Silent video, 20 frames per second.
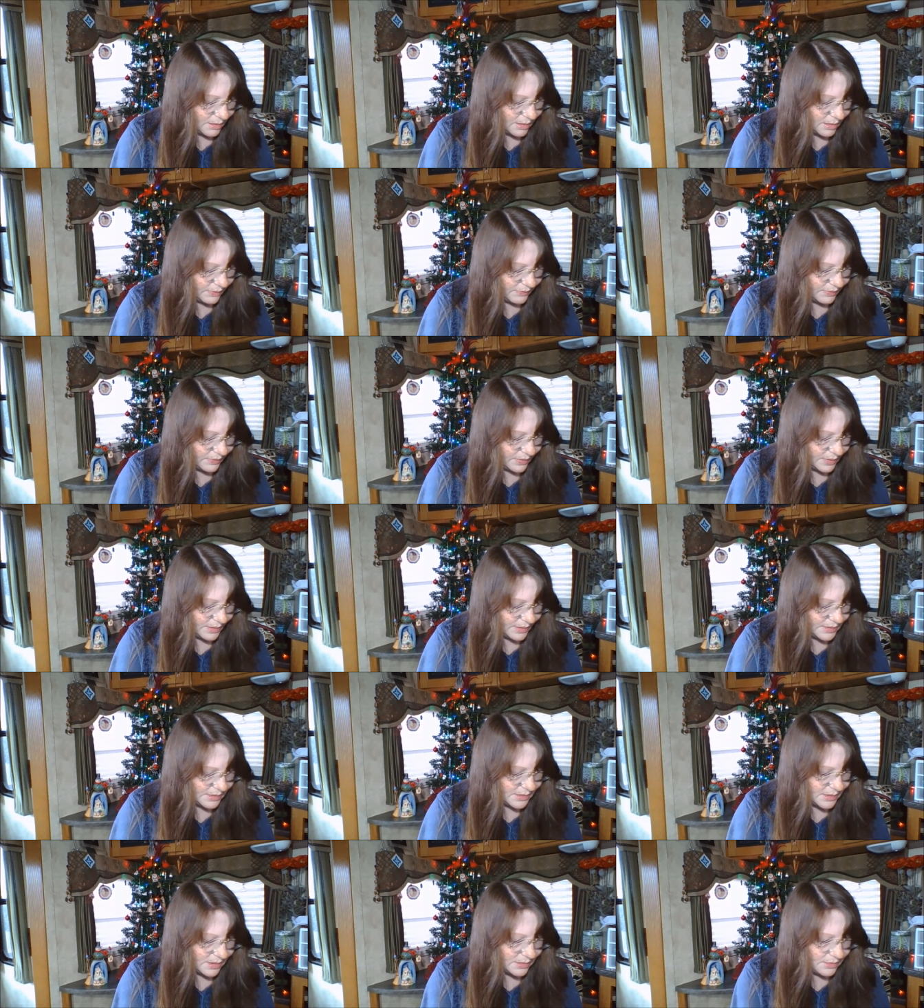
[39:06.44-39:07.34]

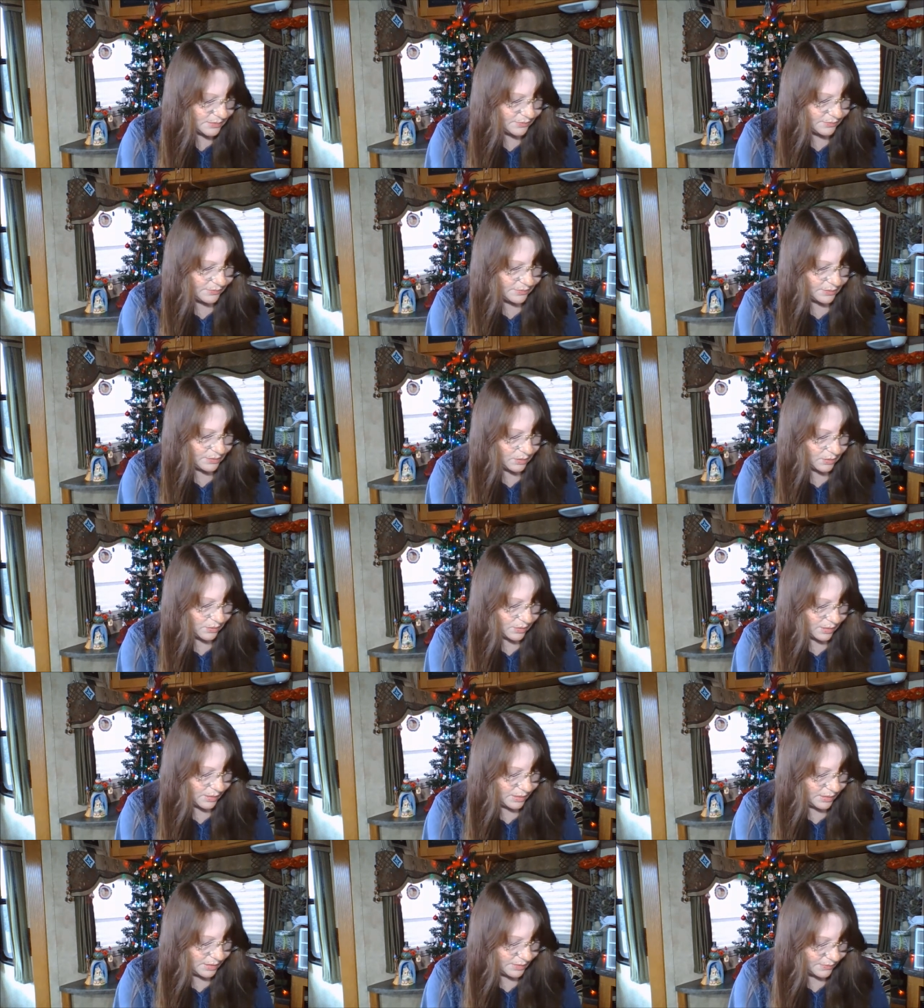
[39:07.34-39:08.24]
everything's on the
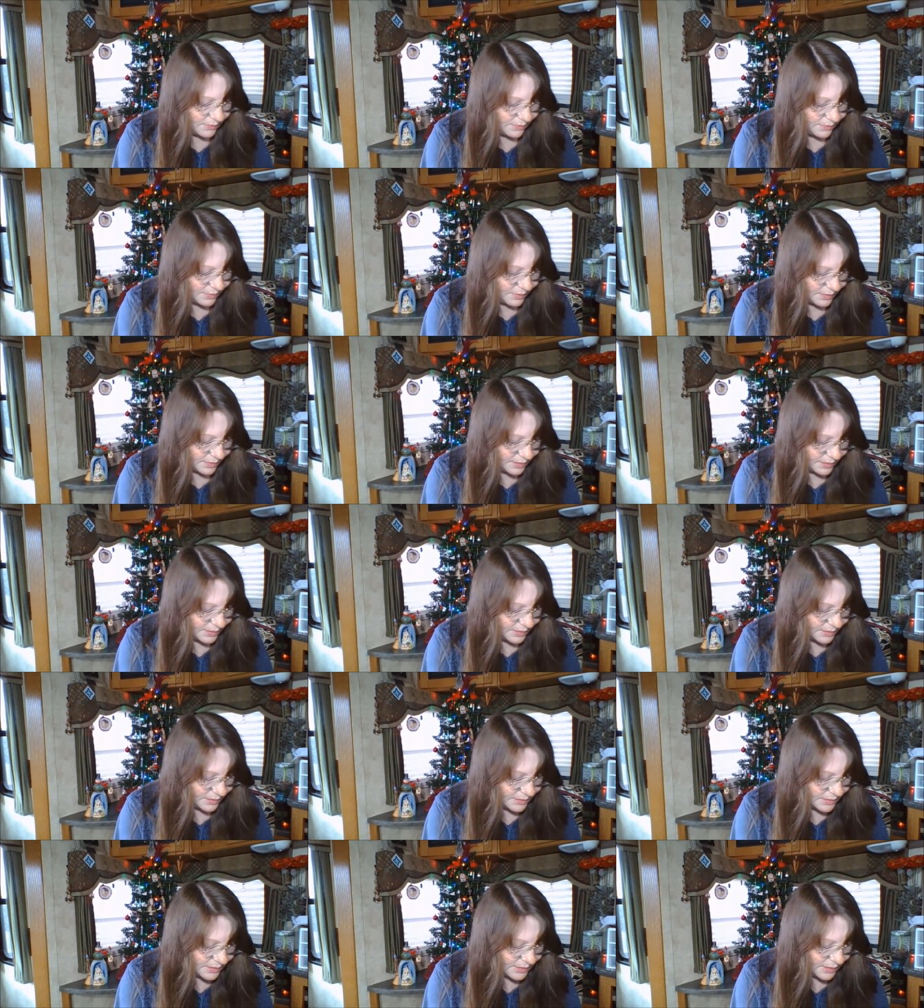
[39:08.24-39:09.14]
floor,
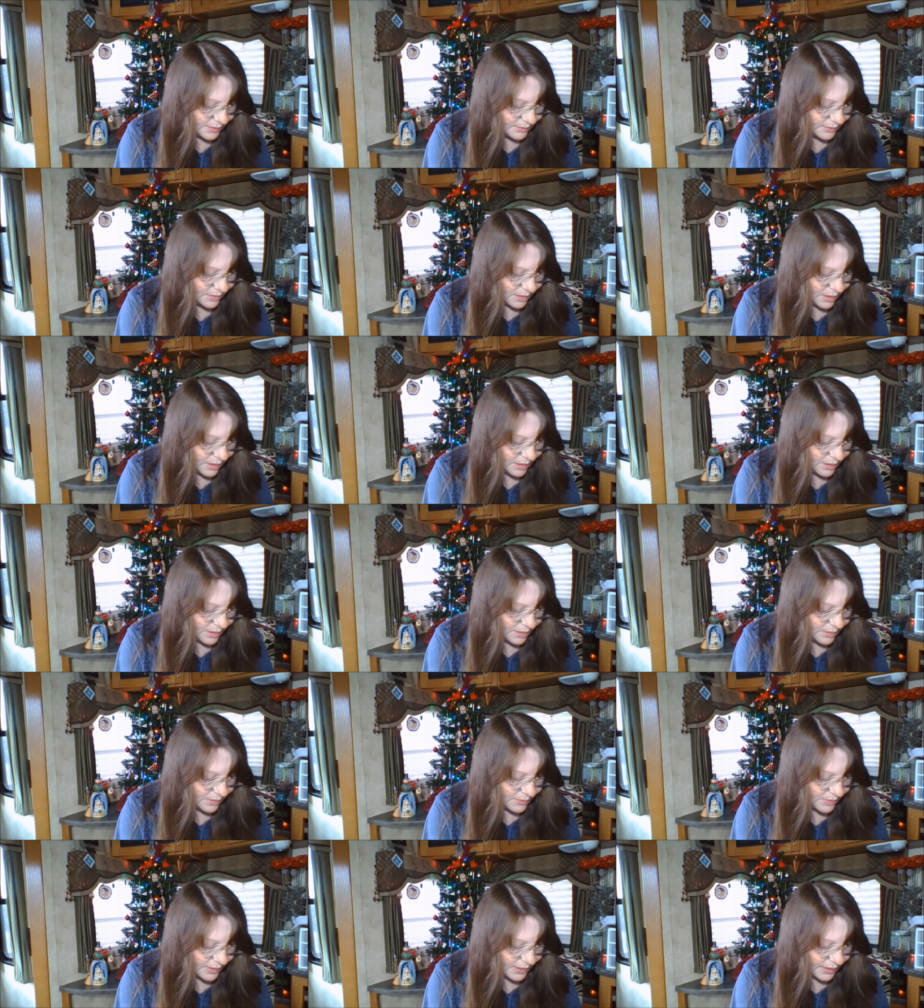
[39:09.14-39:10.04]
falling down.
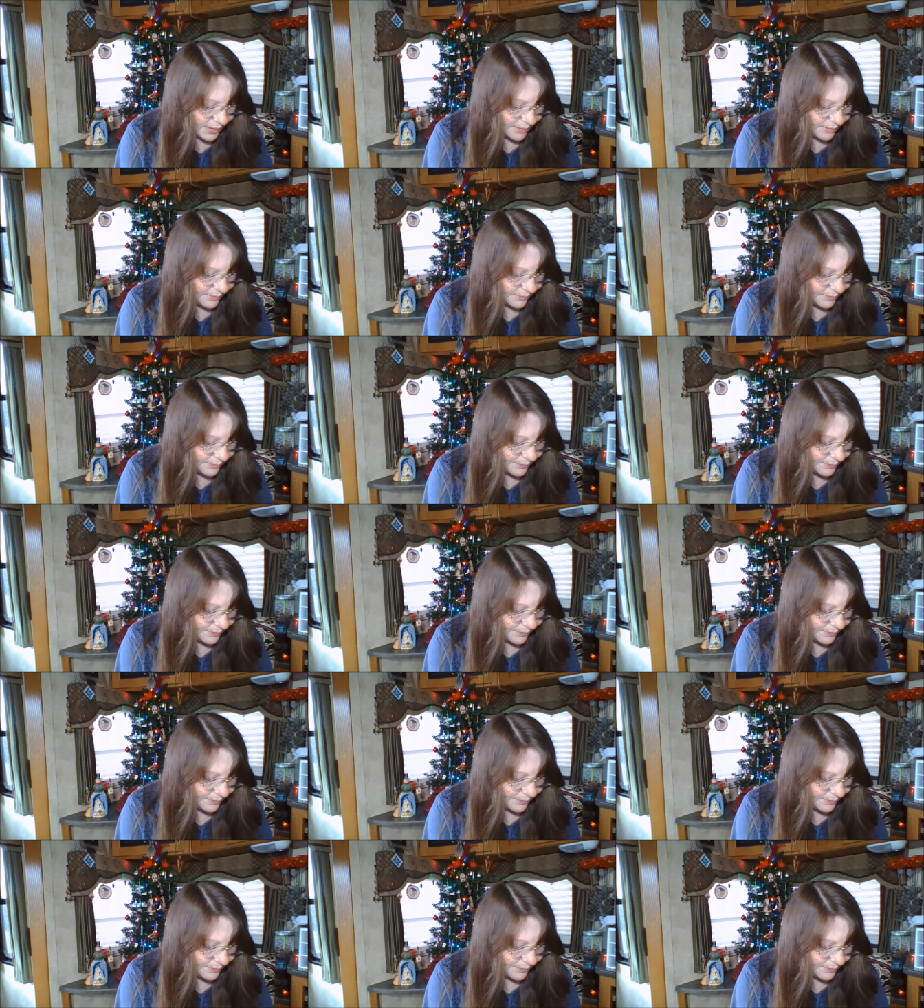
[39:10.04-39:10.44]
Okay.